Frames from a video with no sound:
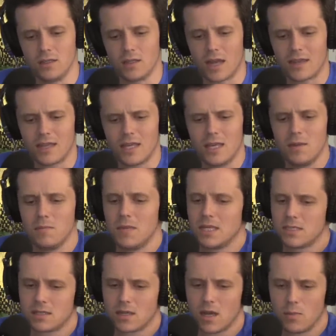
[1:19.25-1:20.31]
I think he
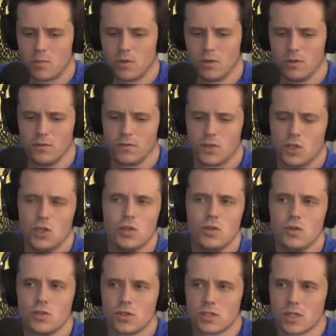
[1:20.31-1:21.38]
missed a couple of
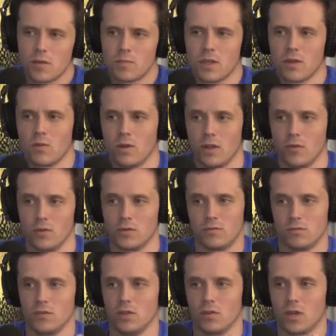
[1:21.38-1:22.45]
cues or something where they would,
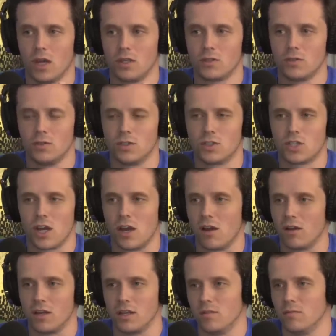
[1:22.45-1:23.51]
cut to a
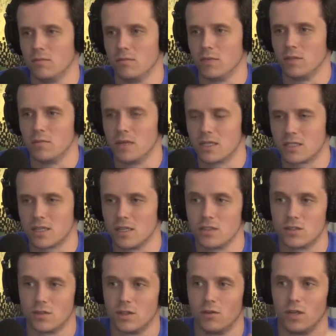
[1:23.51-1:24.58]
chair, and he missed it,
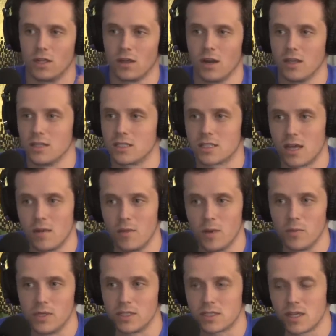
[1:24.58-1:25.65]
and so they were like, all right, this guy
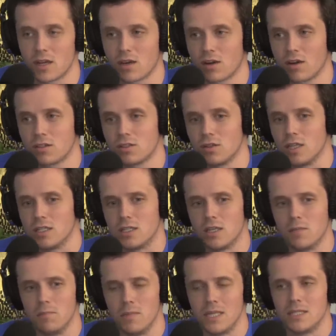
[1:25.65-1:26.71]
might be a stinker. So they
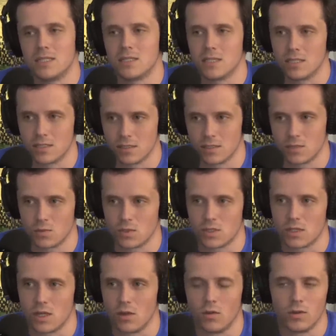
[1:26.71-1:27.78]
did mid-seasons,
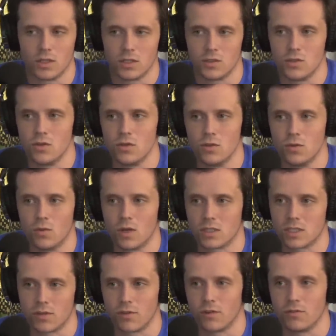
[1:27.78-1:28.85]
which they only do
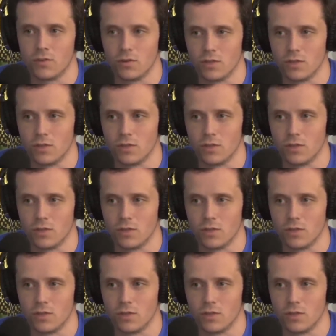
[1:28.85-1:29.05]
once every few